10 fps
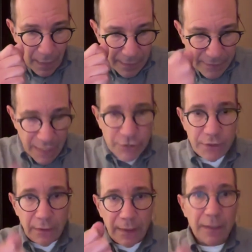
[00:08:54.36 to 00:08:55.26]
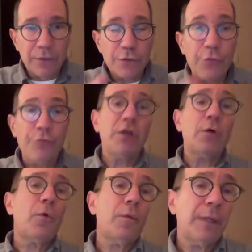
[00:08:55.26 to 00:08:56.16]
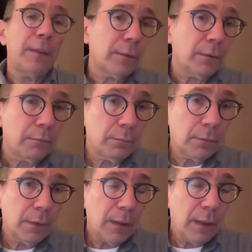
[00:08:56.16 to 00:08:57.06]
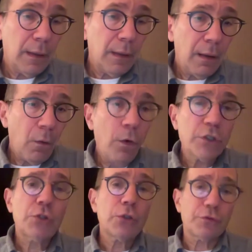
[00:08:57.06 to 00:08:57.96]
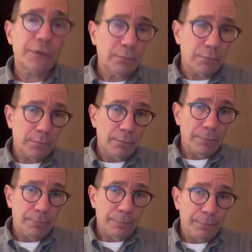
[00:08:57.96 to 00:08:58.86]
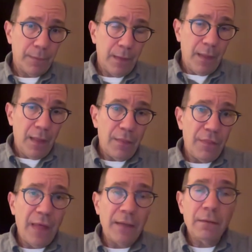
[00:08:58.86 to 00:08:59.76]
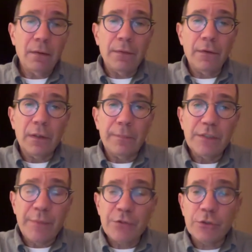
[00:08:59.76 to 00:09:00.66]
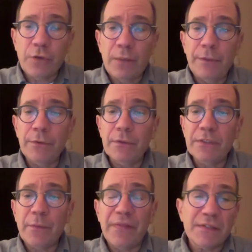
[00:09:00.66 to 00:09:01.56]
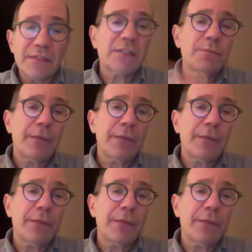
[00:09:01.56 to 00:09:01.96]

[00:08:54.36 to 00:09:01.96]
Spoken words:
intentionally kills 3 or more people or children, then there are going to be special tribunals, and within 6